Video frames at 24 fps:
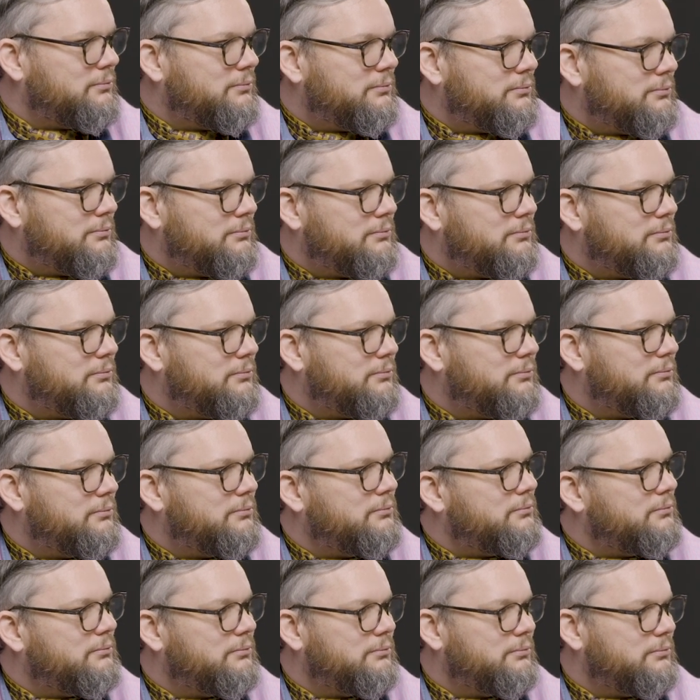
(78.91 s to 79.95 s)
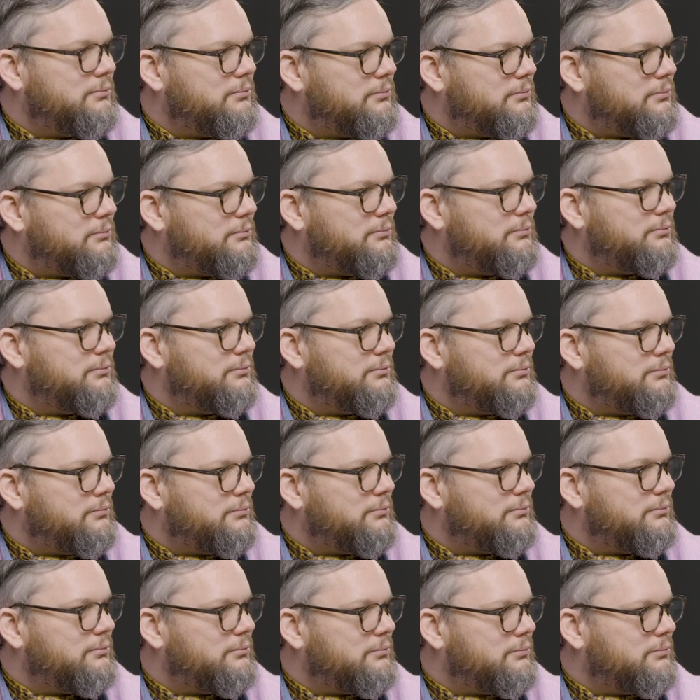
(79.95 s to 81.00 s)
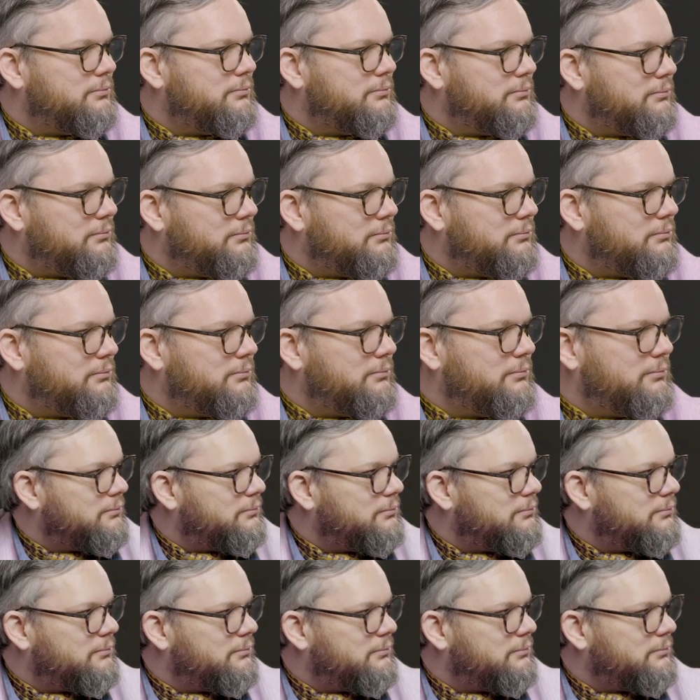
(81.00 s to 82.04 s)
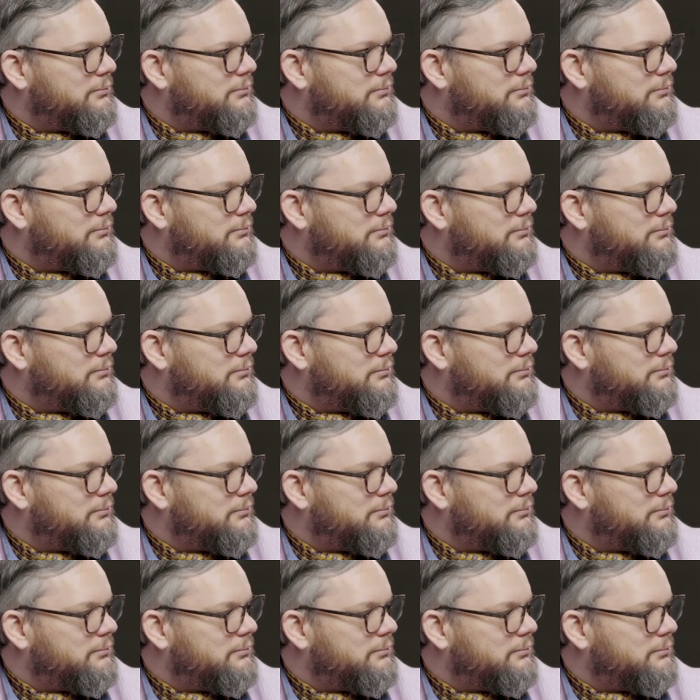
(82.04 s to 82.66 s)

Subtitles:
(not speaking)